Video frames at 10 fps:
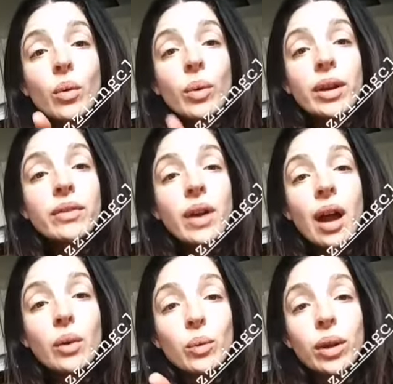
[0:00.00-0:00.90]
we have
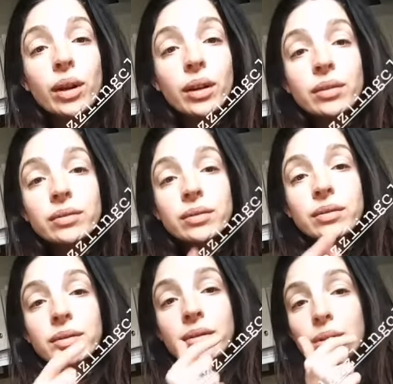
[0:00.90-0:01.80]
got a winner.
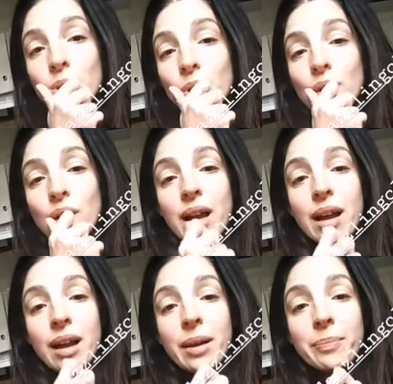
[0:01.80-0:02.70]

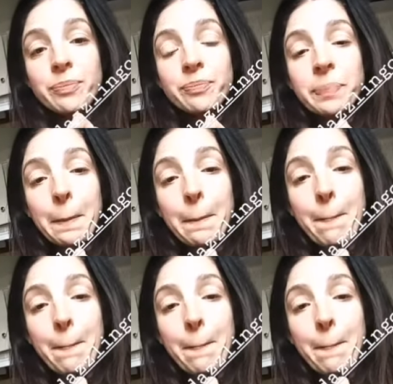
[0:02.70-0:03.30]
Um,